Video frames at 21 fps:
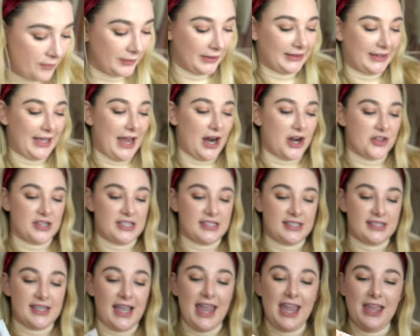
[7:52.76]
but they are the
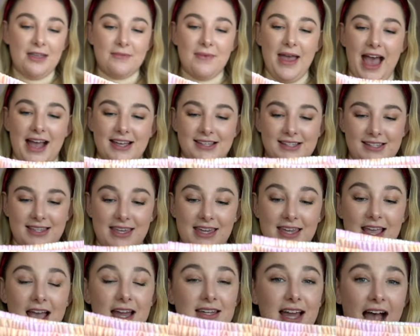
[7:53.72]
same as
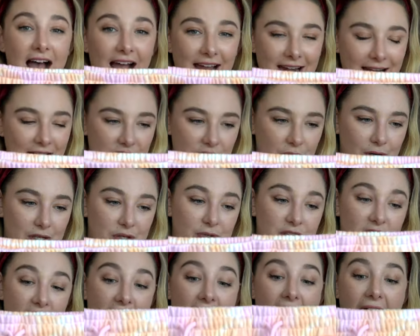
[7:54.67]
the tie-dye shorts,
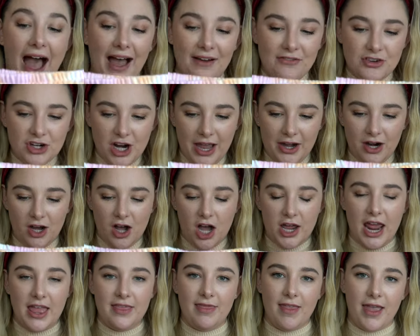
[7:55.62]
which I have tried
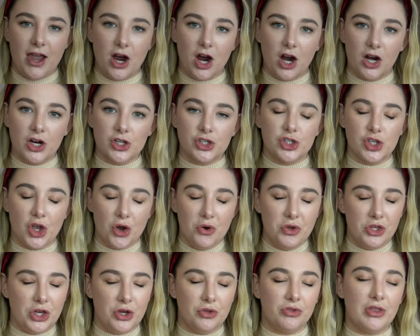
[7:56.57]
on, and they are so
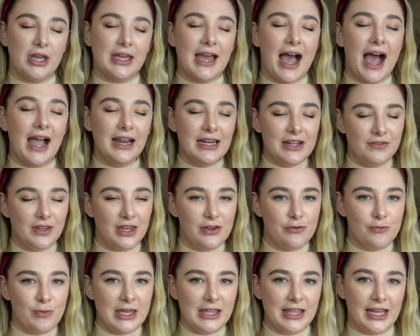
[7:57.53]
cute. They kind of
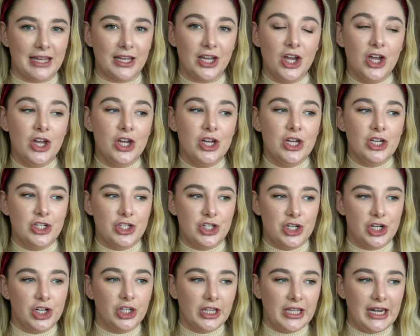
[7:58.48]
give me like
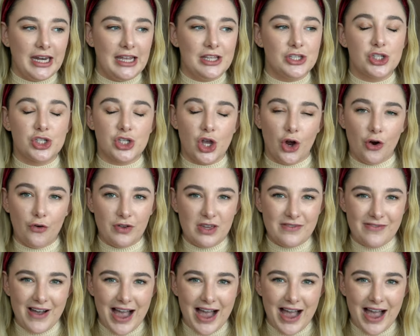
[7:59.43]
cheerleading Sophie